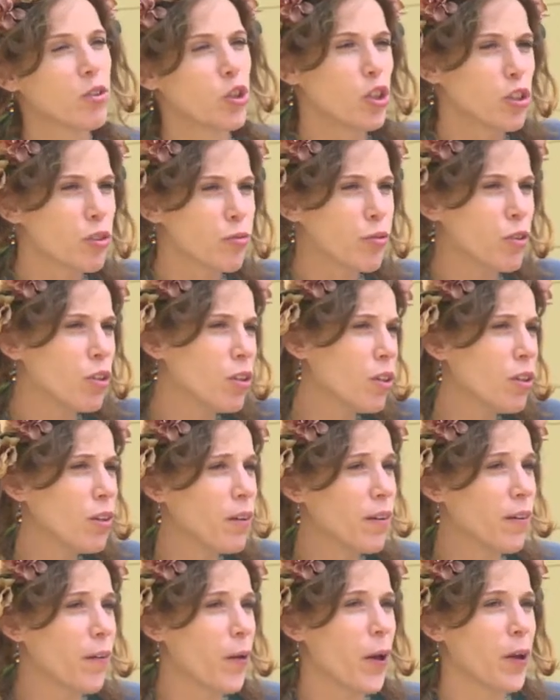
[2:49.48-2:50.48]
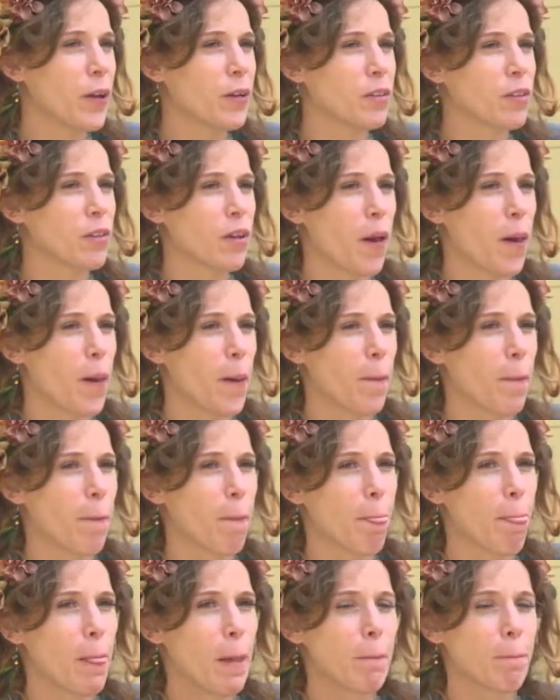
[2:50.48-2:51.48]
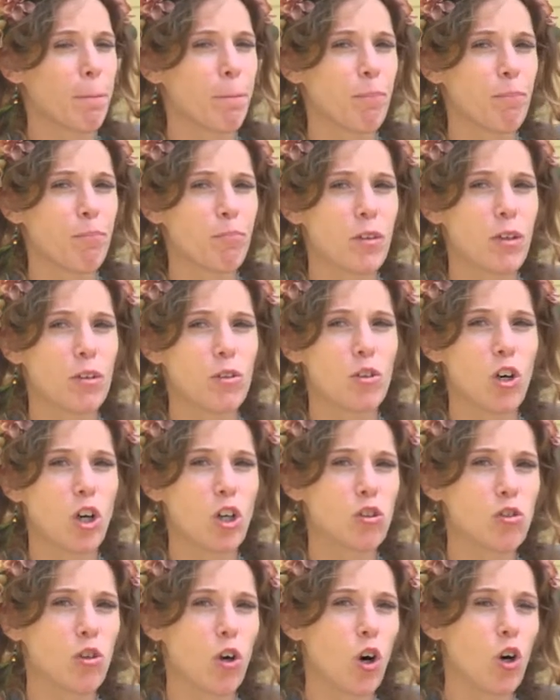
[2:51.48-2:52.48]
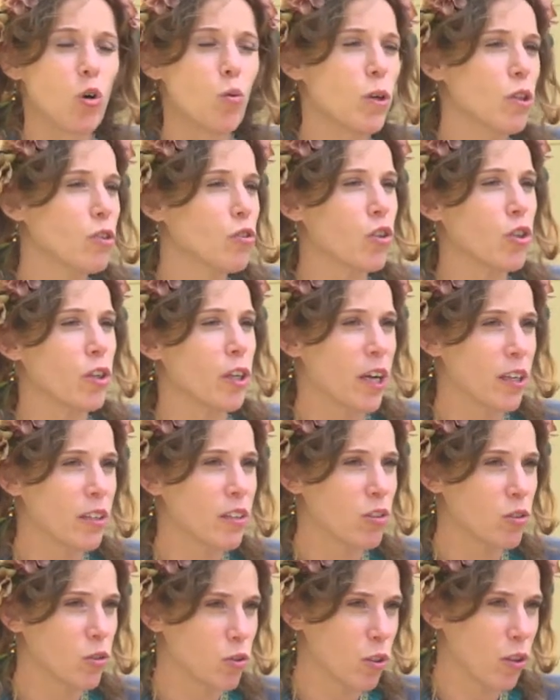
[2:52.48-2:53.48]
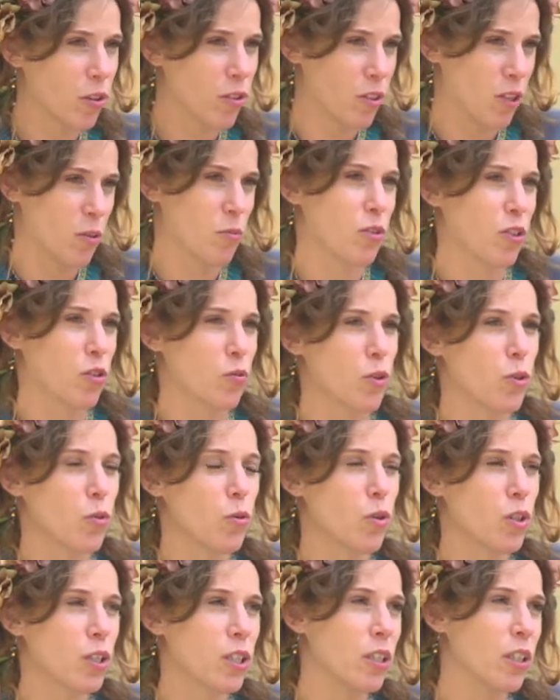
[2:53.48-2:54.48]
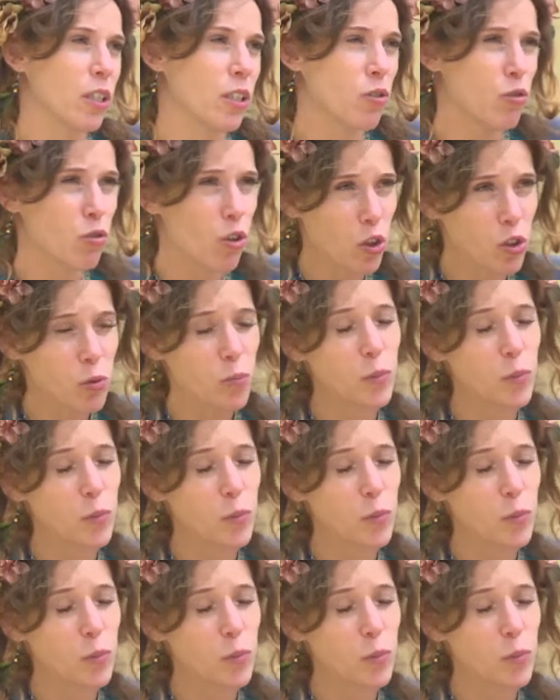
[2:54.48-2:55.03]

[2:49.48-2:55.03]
useful and not always connected to the themes that we're working. In those